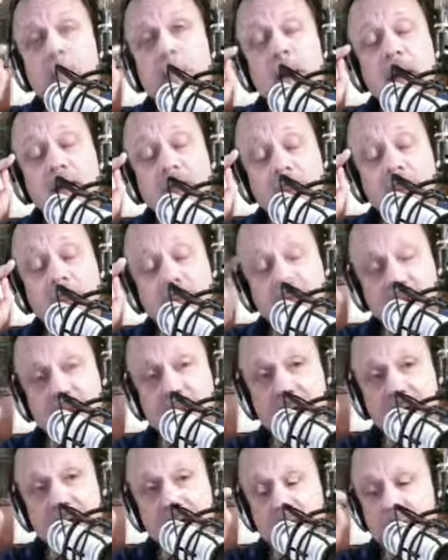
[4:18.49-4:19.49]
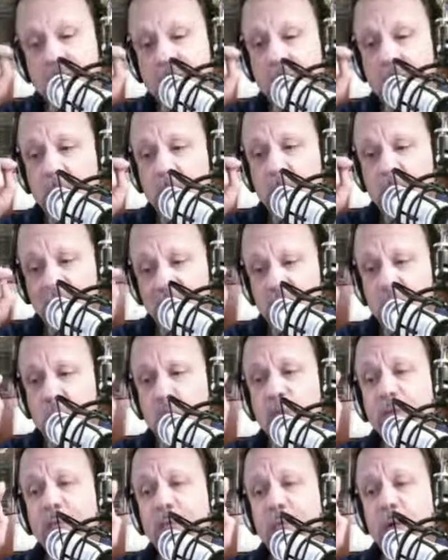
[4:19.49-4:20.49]
again,
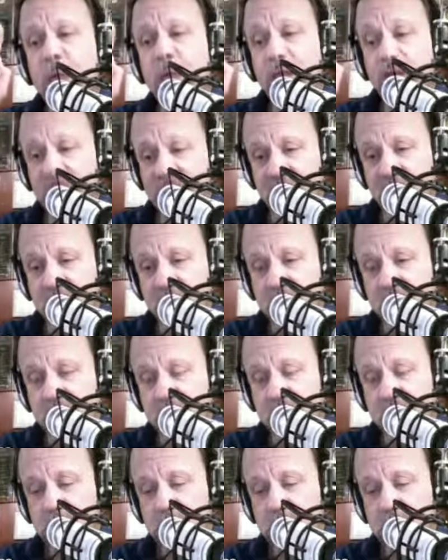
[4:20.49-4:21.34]
Manual for Living,